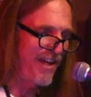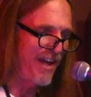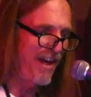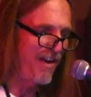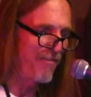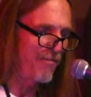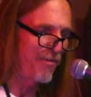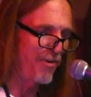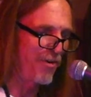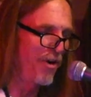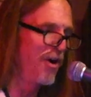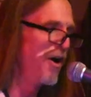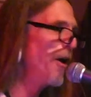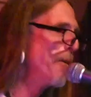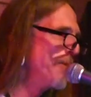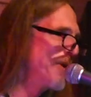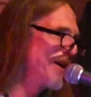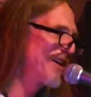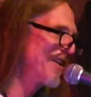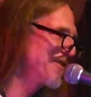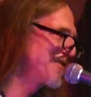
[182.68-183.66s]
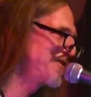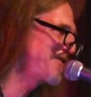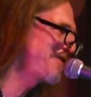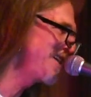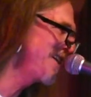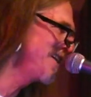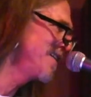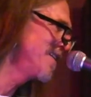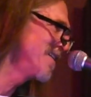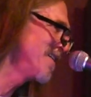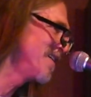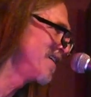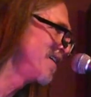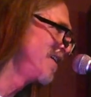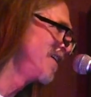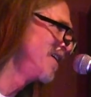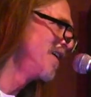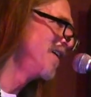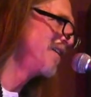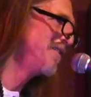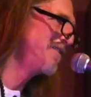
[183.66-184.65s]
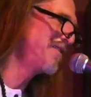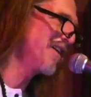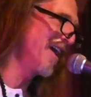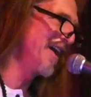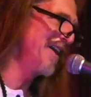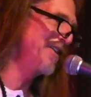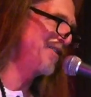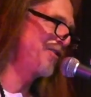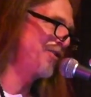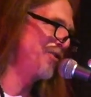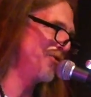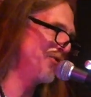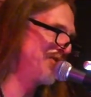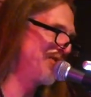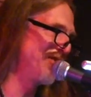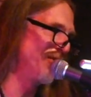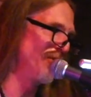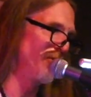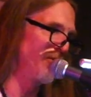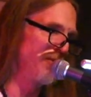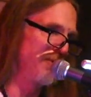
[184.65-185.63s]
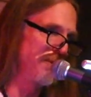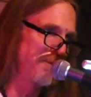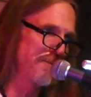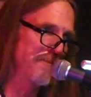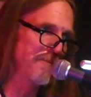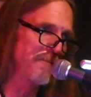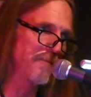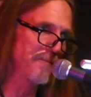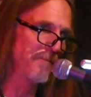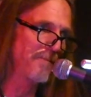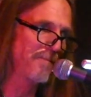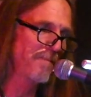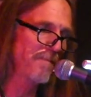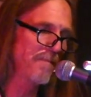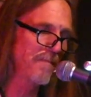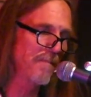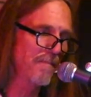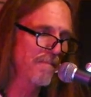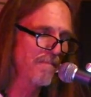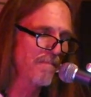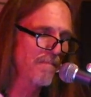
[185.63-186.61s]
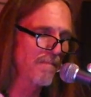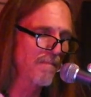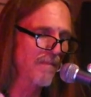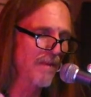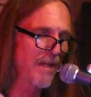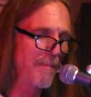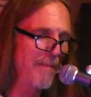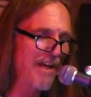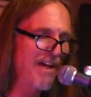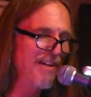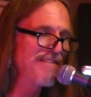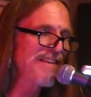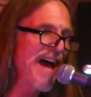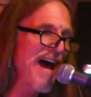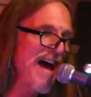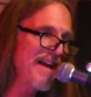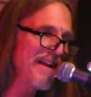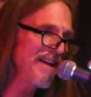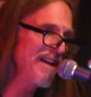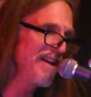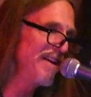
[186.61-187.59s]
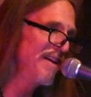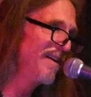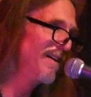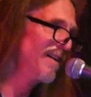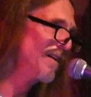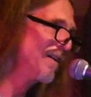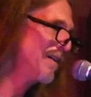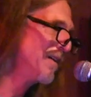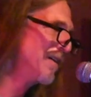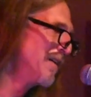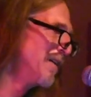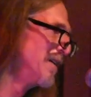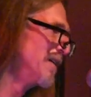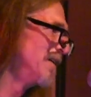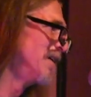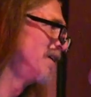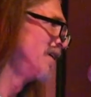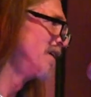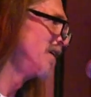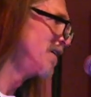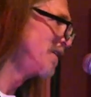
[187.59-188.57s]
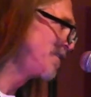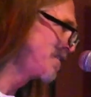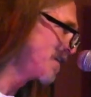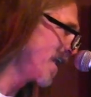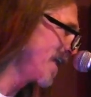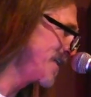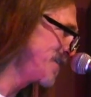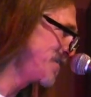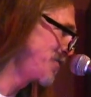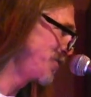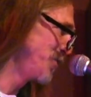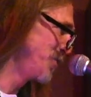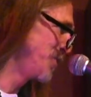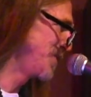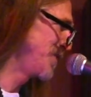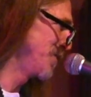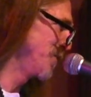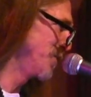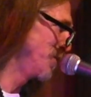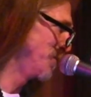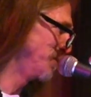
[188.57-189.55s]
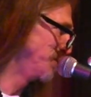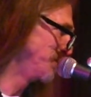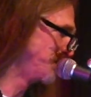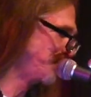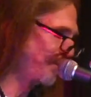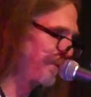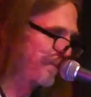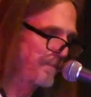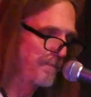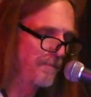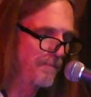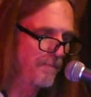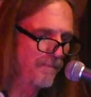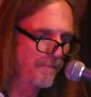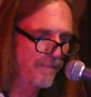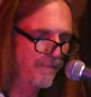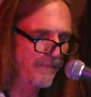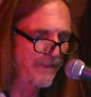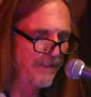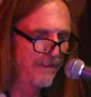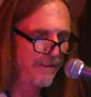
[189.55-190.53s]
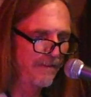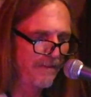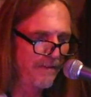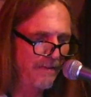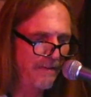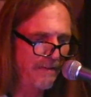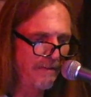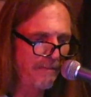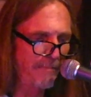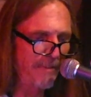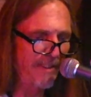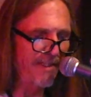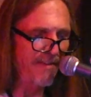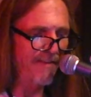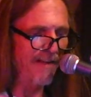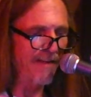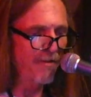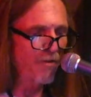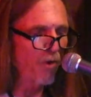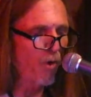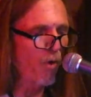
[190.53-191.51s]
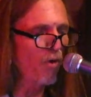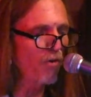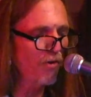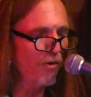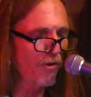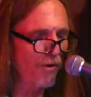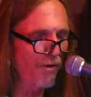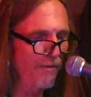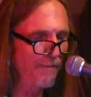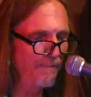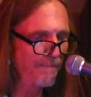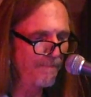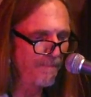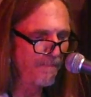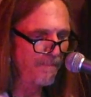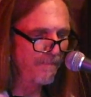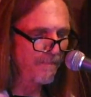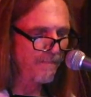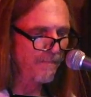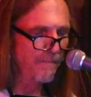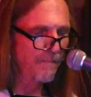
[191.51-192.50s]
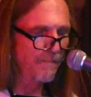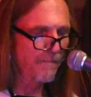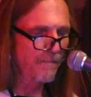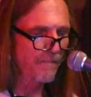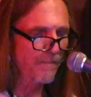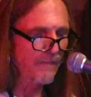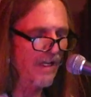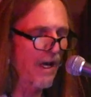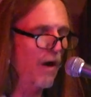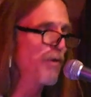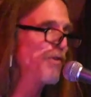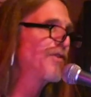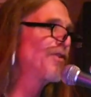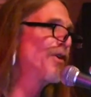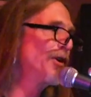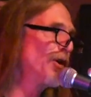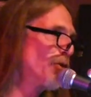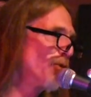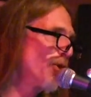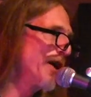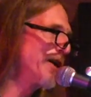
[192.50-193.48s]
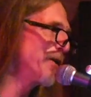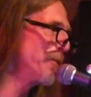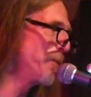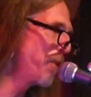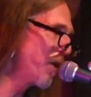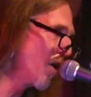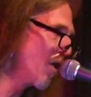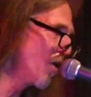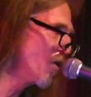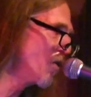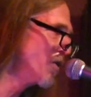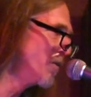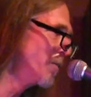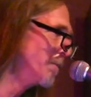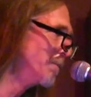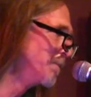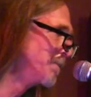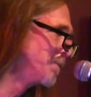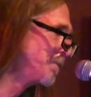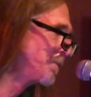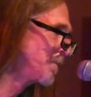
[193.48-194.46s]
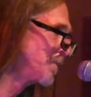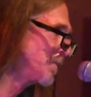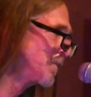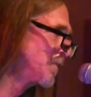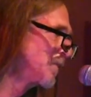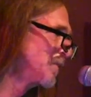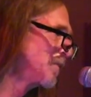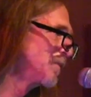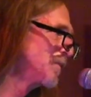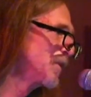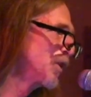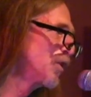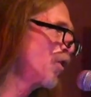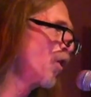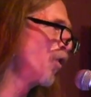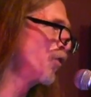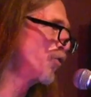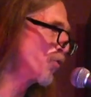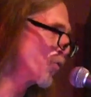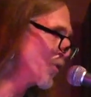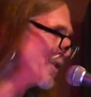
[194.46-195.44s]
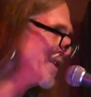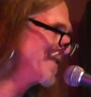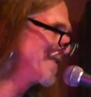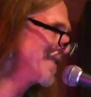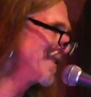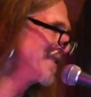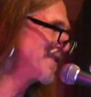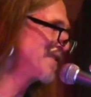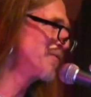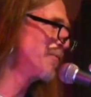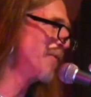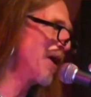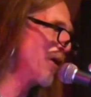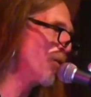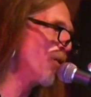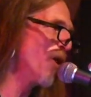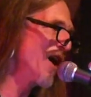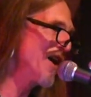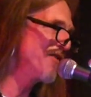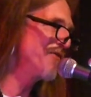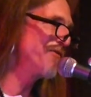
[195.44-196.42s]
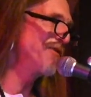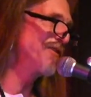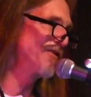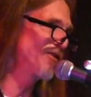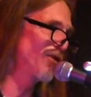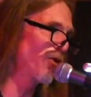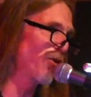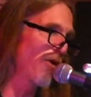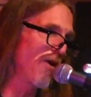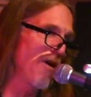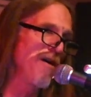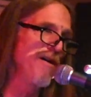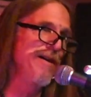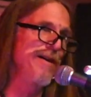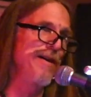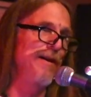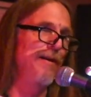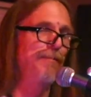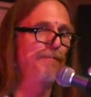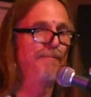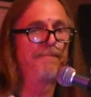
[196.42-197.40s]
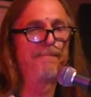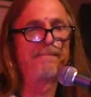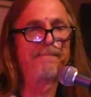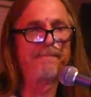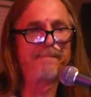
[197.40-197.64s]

gave her, because Tina died too soon, because Eddie died too soon, because I told her I was going to write a poem called Reasons My Wife is Crying.